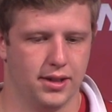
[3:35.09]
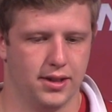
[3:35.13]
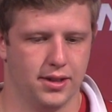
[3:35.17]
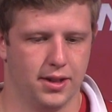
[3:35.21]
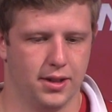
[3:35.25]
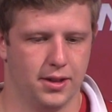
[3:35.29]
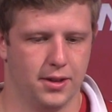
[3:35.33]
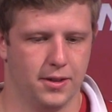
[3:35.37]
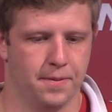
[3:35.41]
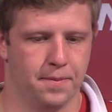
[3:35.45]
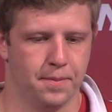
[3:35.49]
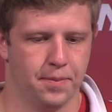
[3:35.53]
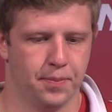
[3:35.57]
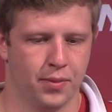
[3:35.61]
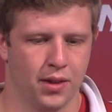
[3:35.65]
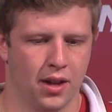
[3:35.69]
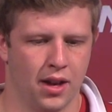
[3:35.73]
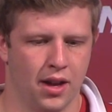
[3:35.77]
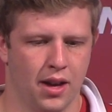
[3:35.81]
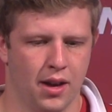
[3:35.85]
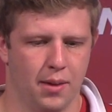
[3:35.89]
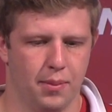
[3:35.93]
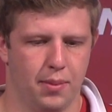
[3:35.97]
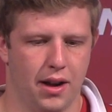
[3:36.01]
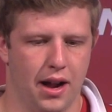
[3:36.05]
So,
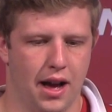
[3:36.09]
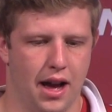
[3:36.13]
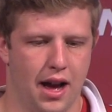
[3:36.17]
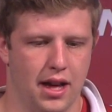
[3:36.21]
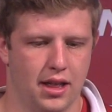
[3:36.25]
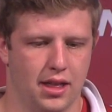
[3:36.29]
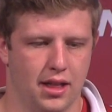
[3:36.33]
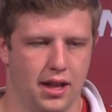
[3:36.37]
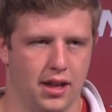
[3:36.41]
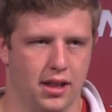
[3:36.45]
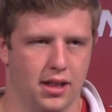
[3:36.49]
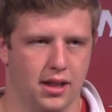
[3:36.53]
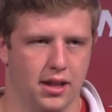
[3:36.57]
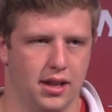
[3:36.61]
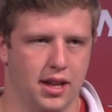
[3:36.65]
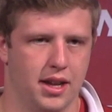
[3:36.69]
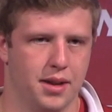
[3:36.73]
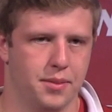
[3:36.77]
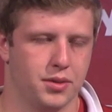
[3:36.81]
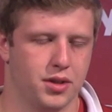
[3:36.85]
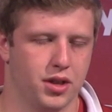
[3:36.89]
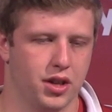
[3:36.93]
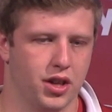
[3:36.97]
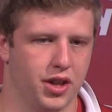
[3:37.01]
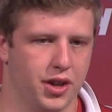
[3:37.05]
but I think the
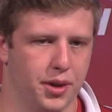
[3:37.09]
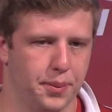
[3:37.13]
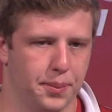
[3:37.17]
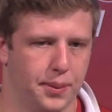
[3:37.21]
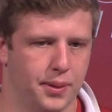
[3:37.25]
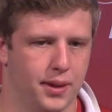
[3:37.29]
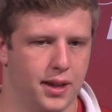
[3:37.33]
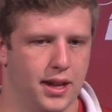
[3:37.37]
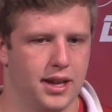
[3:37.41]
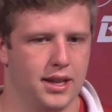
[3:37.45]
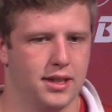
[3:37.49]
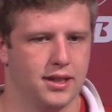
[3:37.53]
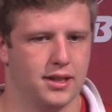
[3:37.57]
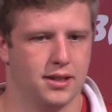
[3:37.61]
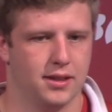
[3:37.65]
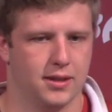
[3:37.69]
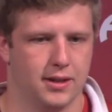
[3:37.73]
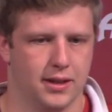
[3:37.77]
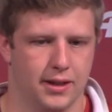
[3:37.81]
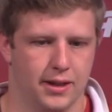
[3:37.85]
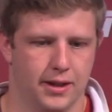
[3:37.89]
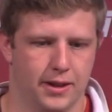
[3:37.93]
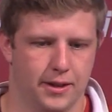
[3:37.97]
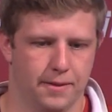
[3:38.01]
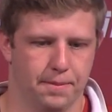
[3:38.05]
team's in a good place.
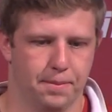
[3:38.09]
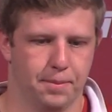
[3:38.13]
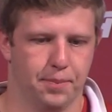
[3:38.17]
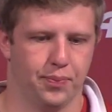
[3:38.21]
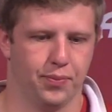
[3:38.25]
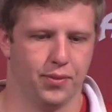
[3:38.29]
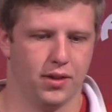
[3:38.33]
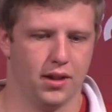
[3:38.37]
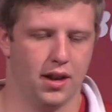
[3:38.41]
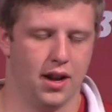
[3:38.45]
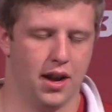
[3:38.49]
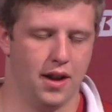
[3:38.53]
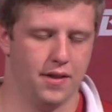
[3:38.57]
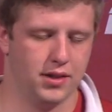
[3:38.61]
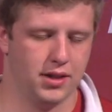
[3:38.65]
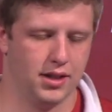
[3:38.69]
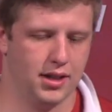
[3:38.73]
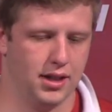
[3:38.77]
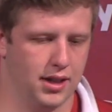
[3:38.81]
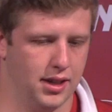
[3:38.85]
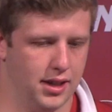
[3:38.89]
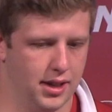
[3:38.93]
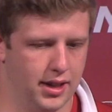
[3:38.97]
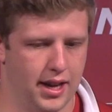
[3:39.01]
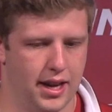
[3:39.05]

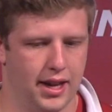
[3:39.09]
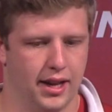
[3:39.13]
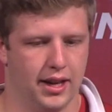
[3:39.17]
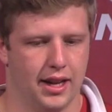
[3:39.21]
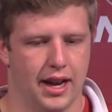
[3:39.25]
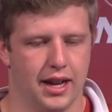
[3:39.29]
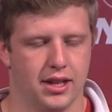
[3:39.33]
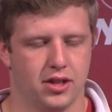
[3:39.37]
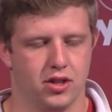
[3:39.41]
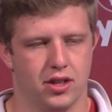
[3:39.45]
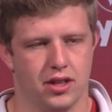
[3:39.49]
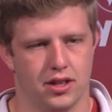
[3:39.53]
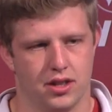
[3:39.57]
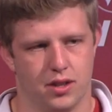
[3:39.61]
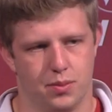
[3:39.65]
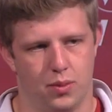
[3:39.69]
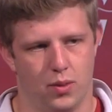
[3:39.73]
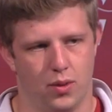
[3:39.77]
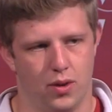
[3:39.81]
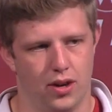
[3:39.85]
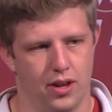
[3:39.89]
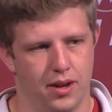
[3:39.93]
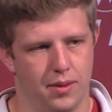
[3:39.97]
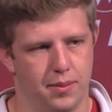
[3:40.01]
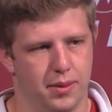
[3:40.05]
Obviously, again, guys are
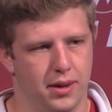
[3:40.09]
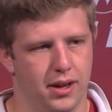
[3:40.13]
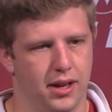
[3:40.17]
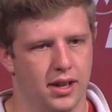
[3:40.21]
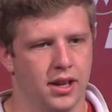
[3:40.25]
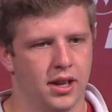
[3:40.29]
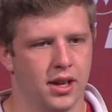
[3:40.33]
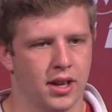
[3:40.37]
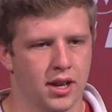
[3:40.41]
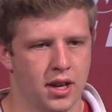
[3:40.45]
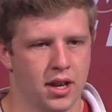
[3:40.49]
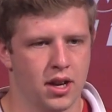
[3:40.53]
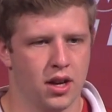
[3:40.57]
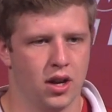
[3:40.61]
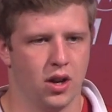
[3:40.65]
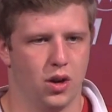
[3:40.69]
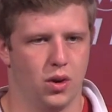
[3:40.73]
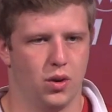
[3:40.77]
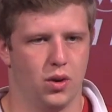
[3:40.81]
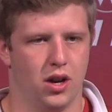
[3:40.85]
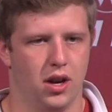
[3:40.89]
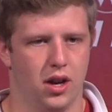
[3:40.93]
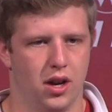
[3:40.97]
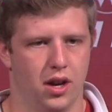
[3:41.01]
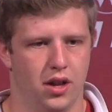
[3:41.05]
disappointed, but
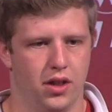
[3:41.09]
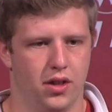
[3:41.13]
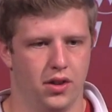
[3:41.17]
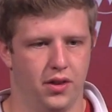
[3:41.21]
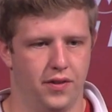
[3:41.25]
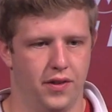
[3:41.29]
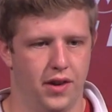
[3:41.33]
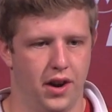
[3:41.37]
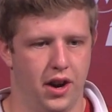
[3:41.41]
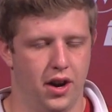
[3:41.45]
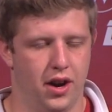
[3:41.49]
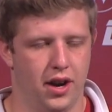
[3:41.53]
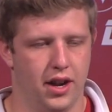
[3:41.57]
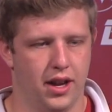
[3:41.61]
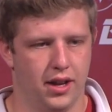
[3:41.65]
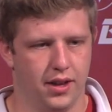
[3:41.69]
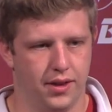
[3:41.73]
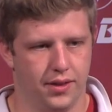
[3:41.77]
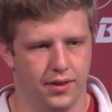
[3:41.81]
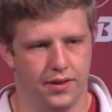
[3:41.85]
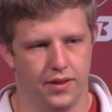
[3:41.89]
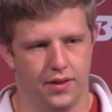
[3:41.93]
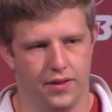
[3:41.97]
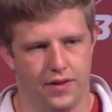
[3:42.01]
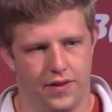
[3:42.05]
they're very,
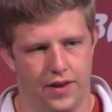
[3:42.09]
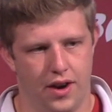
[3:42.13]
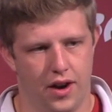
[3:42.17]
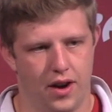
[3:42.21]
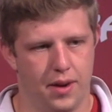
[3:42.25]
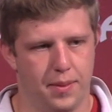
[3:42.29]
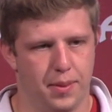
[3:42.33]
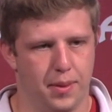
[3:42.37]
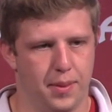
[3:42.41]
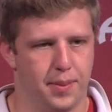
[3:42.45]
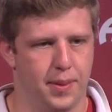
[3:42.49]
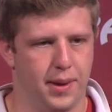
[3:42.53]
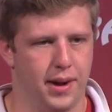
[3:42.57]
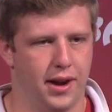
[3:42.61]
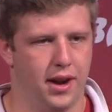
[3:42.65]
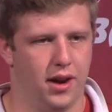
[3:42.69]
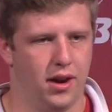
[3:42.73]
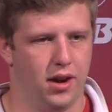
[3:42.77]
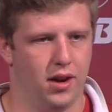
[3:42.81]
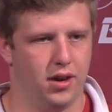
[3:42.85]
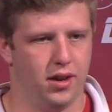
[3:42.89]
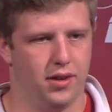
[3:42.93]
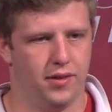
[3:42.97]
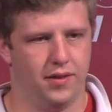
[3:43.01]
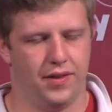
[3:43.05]
very
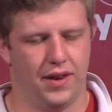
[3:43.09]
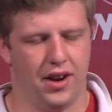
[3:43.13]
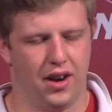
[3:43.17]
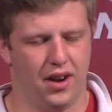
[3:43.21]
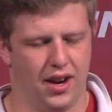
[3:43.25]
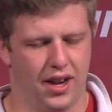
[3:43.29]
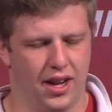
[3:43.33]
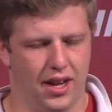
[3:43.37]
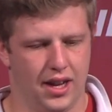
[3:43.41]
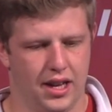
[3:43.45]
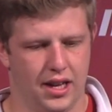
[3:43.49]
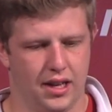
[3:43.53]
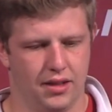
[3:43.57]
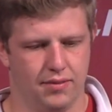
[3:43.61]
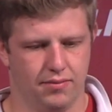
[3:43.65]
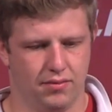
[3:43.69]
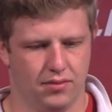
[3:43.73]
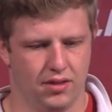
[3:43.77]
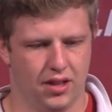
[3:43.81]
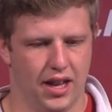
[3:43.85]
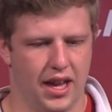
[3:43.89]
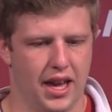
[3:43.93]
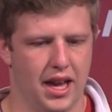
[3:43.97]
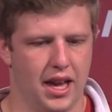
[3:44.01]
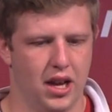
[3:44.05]
prepared and very
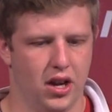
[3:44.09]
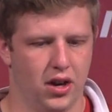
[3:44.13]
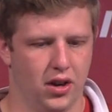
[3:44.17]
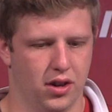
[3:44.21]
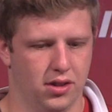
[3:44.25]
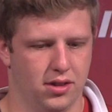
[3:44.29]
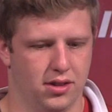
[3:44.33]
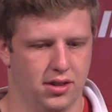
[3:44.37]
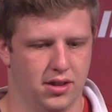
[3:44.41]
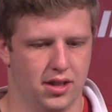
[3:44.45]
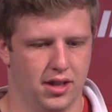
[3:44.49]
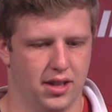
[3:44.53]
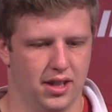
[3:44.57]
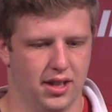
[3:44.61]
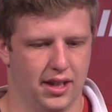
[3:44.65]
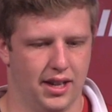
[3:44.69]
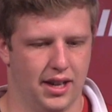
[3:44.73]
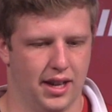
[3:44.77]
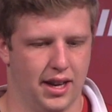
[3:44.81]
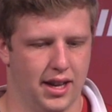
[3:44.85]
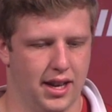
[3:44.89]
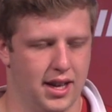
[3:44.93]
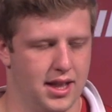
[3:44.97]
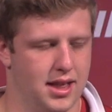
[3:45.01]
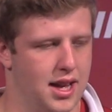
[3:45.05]
eager to
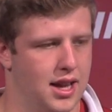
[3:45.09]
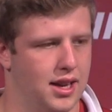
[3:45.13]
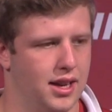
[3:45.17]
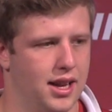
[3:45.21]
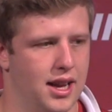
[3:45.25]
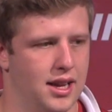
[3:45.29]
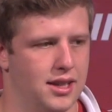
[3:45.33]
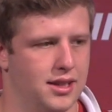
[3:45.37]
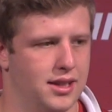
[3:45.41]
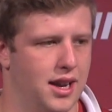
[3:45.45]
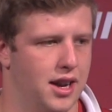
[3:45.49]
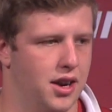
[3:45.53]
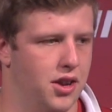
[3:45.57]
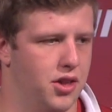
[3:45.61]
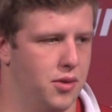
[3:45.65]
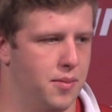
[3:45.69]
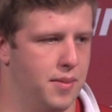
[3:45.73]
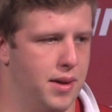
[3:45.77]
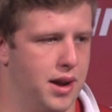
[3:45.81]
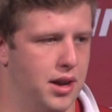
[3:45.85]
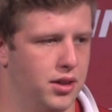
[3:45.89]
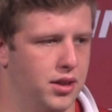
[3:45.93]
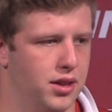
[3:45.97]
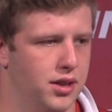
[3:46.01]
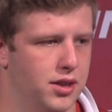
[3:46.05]
kind of get that taste out of their
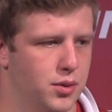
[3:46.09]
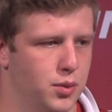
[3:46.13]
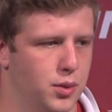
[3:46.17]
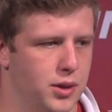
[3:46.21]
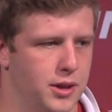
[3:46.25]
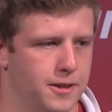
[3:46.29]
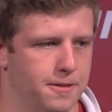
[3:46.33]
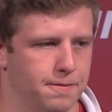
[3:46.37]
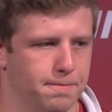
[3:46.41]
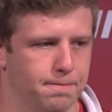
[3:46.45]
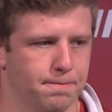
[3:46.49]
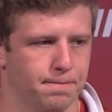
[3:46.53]
mouth this week.